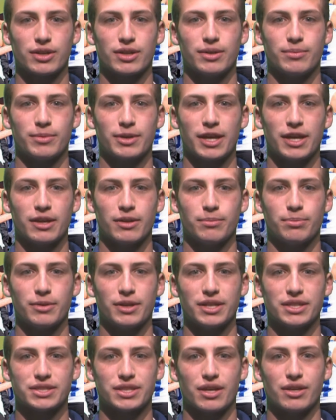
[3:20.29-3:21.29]
and Michael
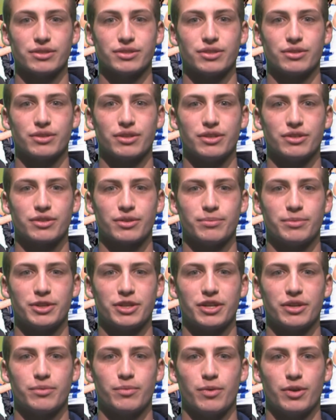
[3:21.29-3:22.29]
Place also
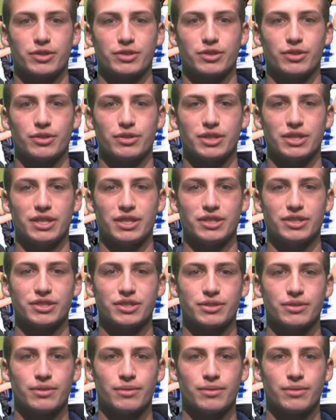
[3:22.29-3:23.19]
contributed one goal each.